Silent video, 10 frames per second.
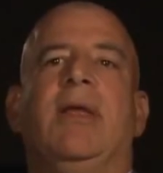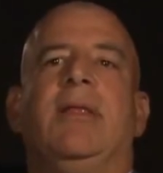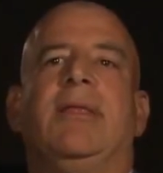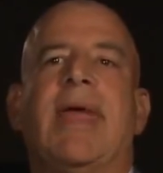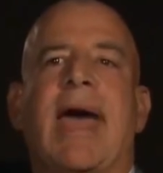
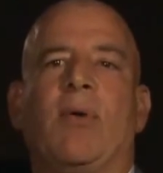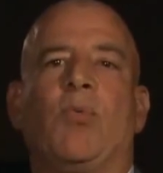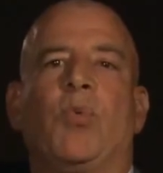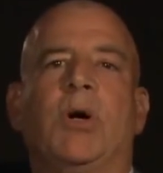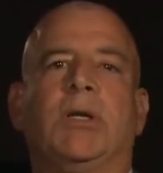that
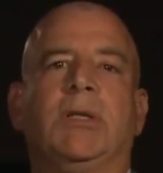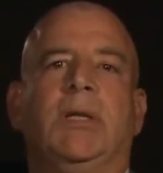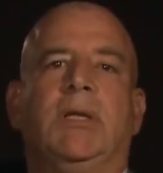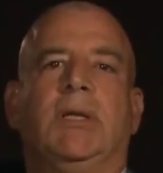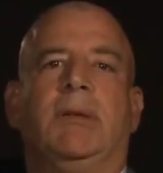will
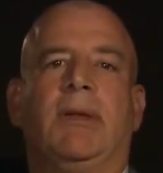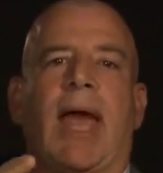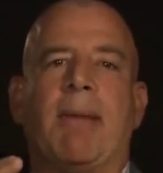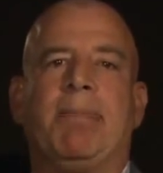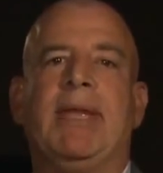
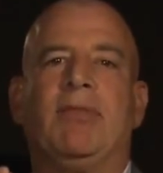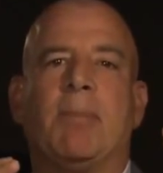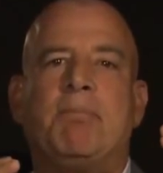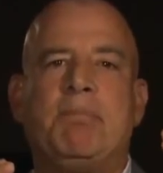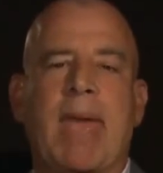be the
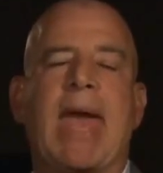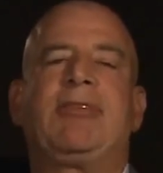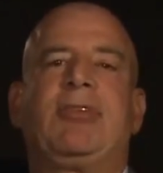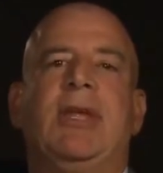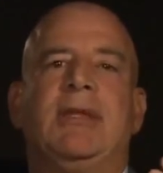
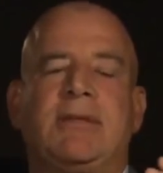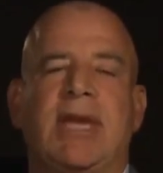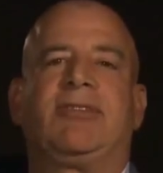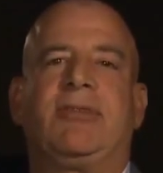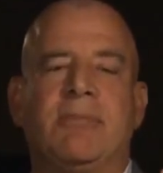best
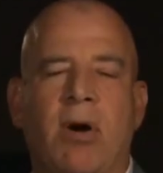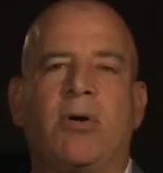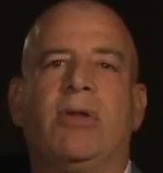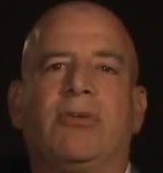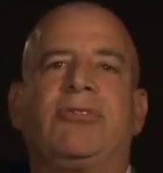
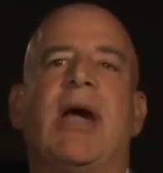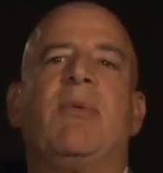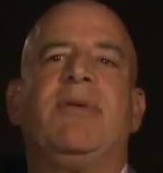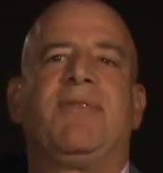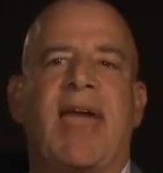testimonials that
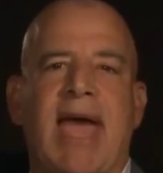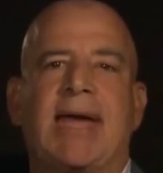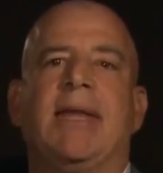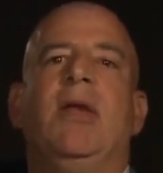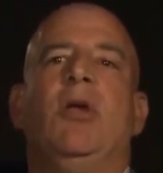we've
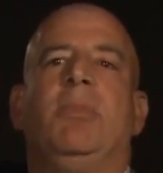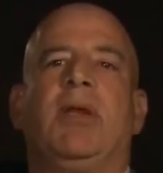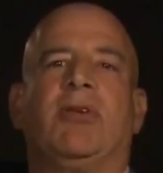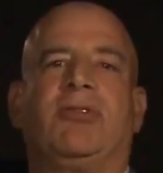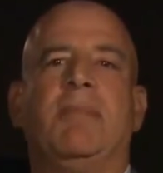had,
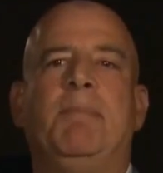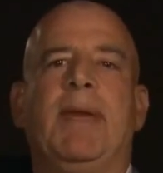because the